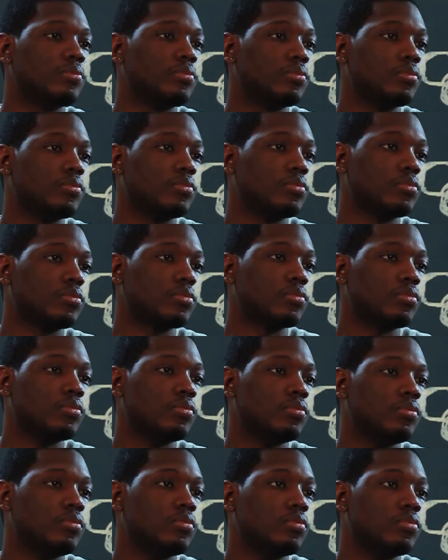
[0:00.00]

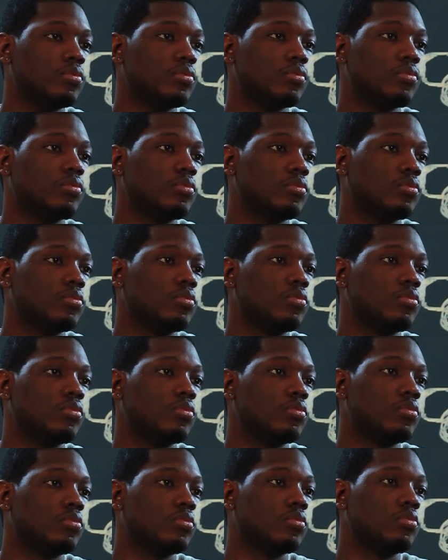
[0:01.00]

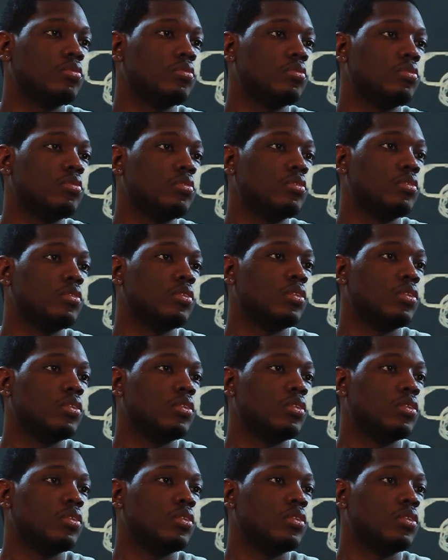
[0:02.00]
[no speech]